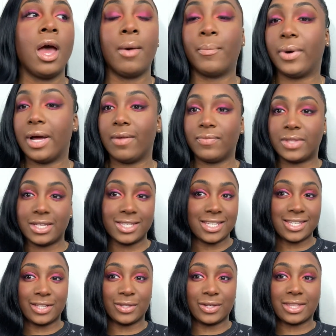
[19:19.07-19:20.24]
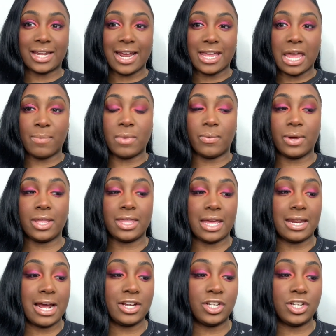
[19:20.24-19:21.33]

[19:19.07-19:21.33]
But this is the look that I came up with. And